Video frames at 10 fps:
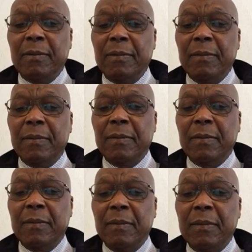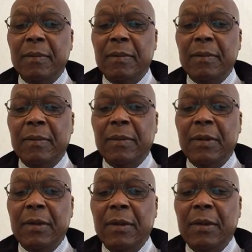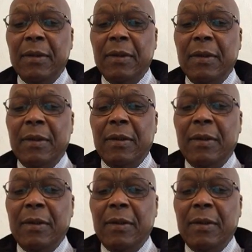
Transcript: No one is speaking in this clip.